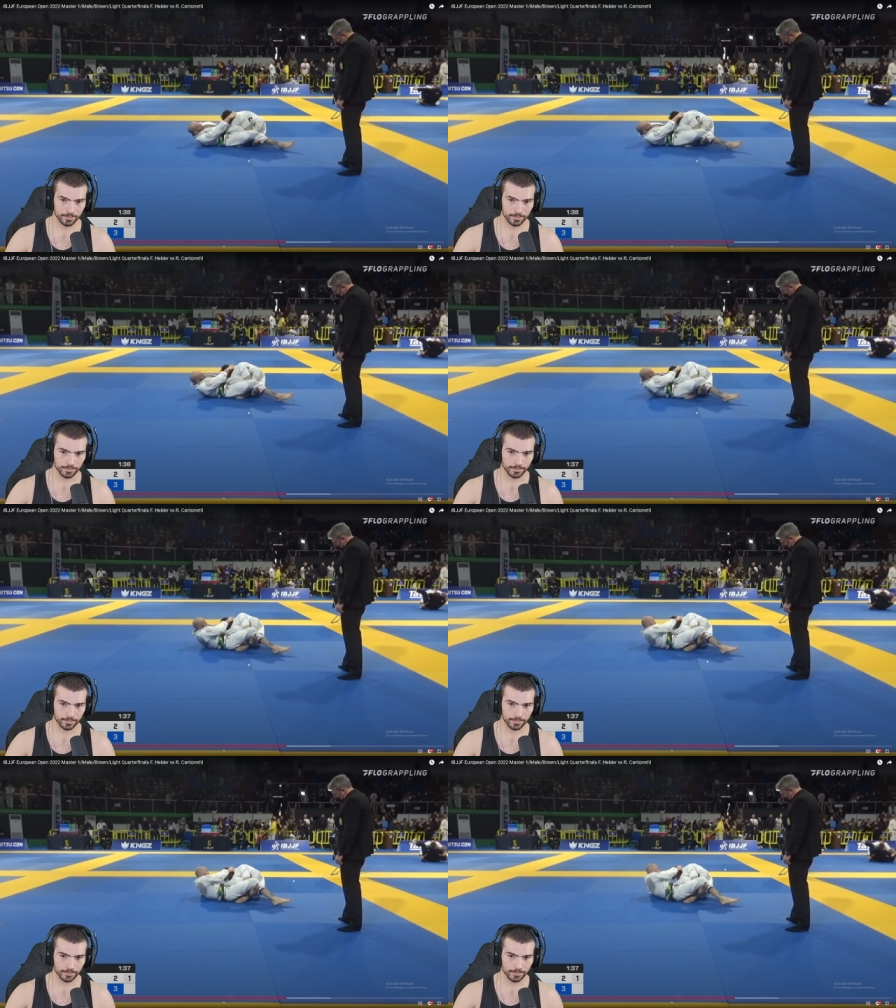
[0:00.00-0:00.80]

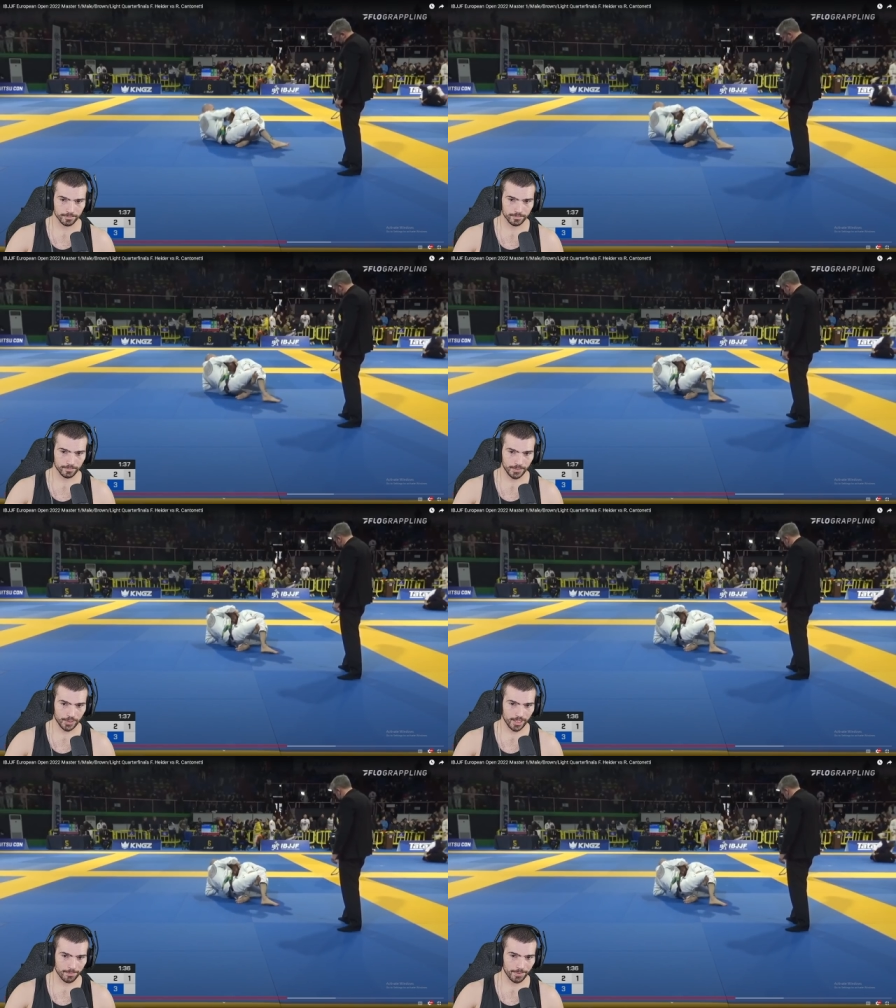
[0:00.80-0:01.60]
You
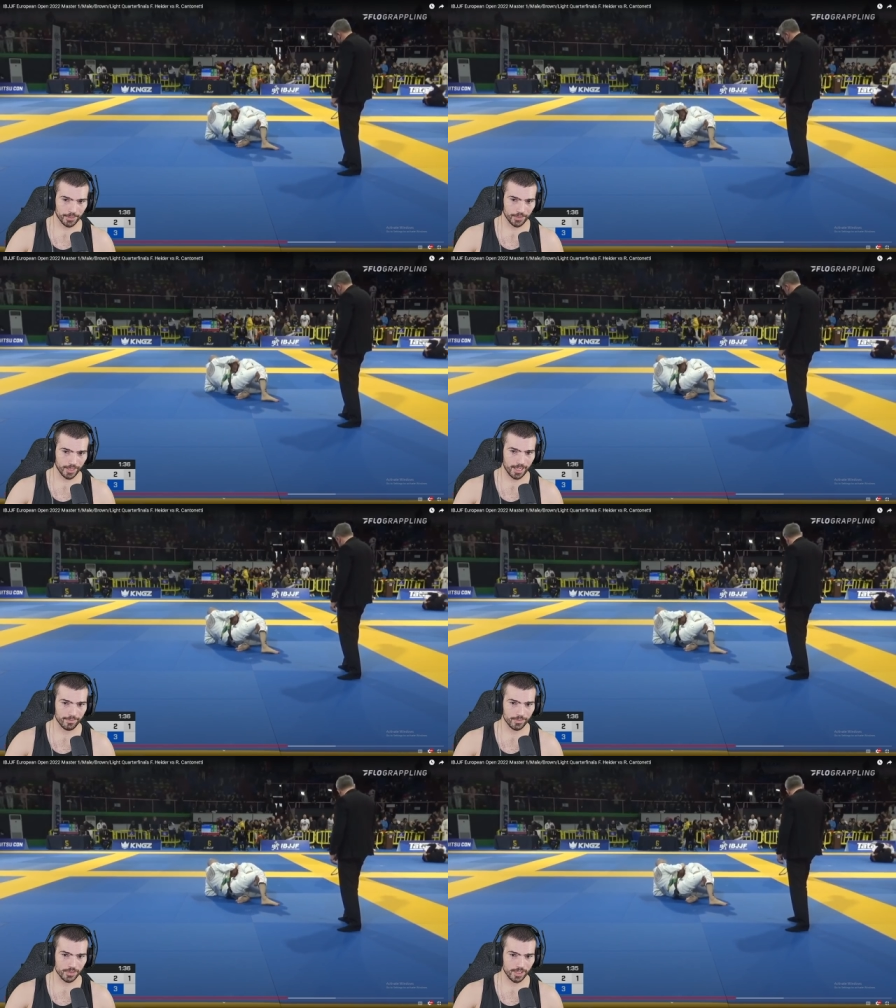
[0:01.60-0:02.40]
kind of barely
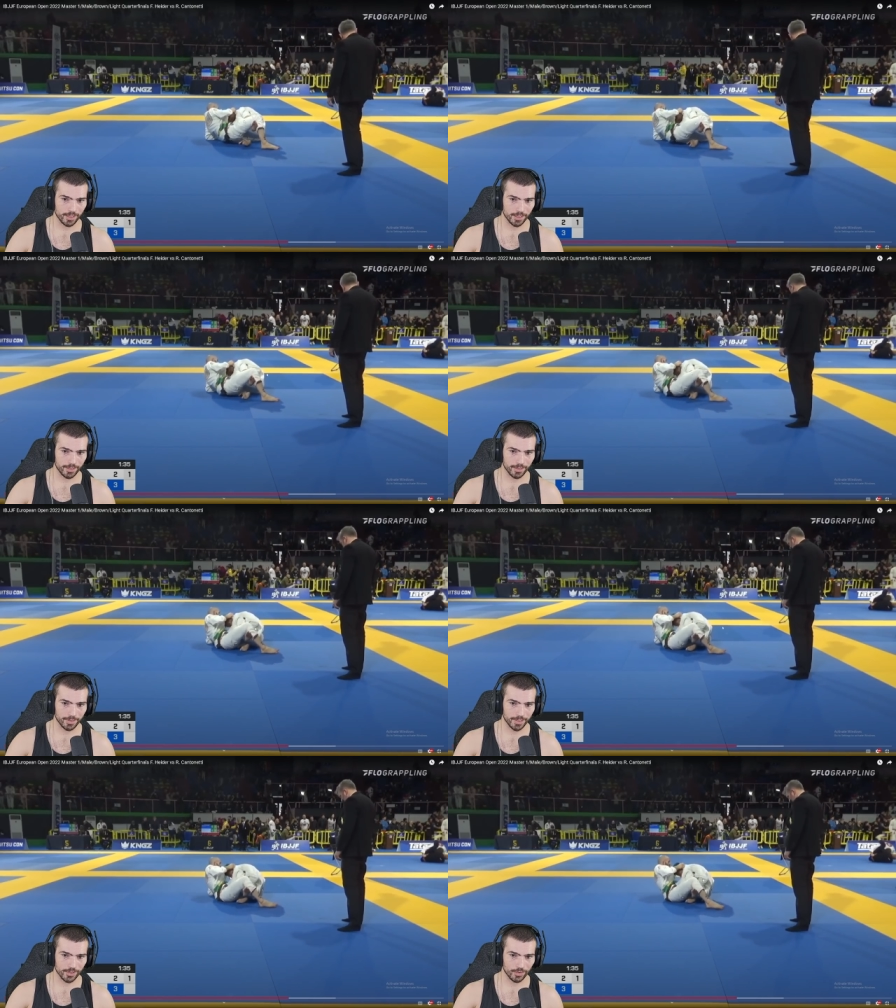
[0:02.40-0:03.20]
have his knee line, though,
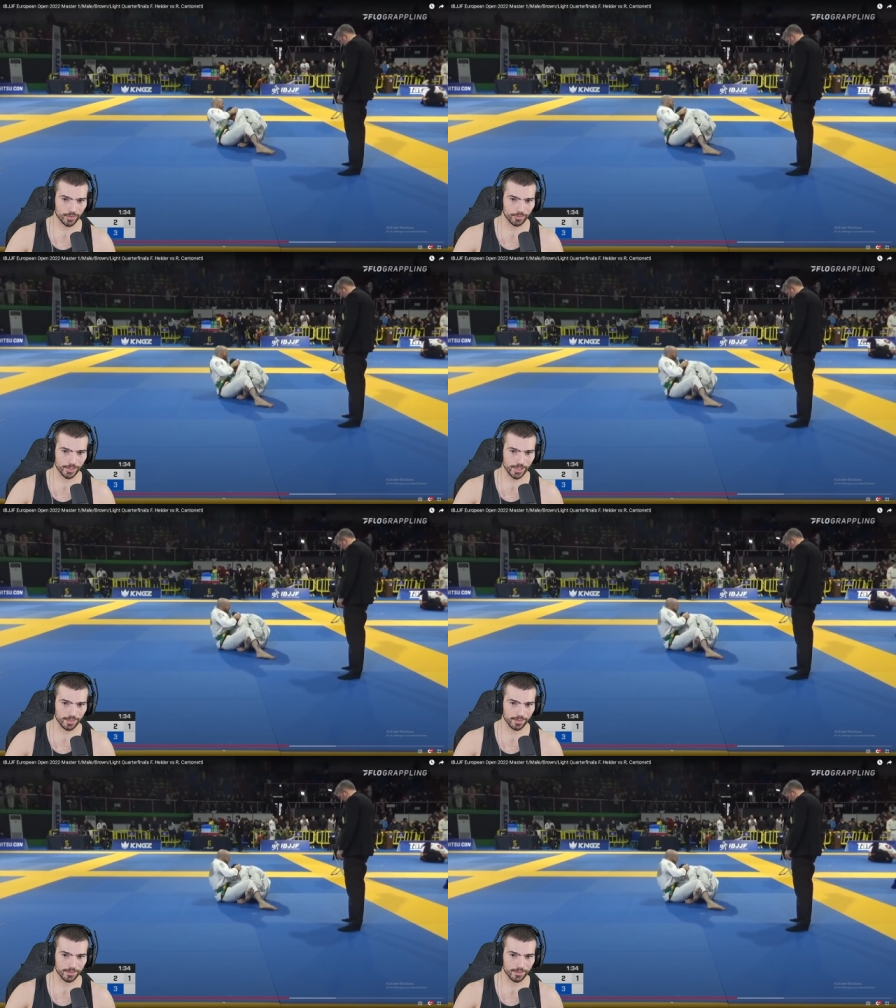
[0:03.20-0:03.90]
and that's a little risky.